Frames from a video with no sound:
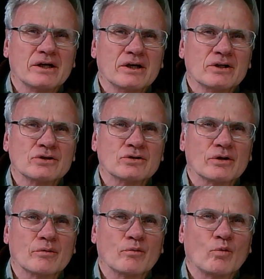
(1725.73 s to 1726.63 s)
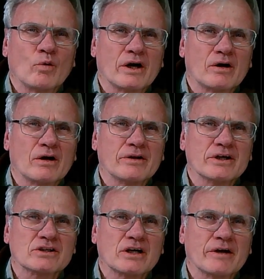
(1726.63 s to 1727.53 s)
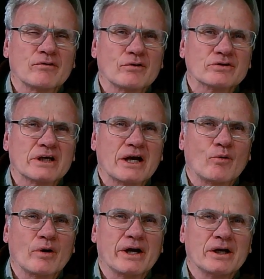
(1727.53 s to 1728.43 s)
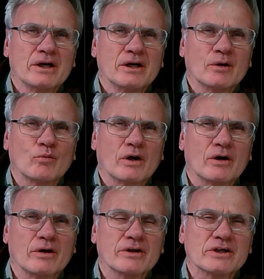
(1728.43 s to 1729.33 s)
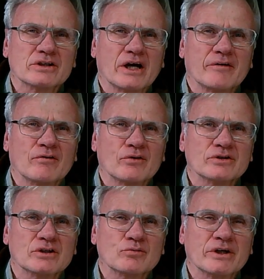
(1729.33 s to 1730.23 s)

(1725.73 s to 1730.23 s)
so that water on this side flows that way and water on this side flows this way.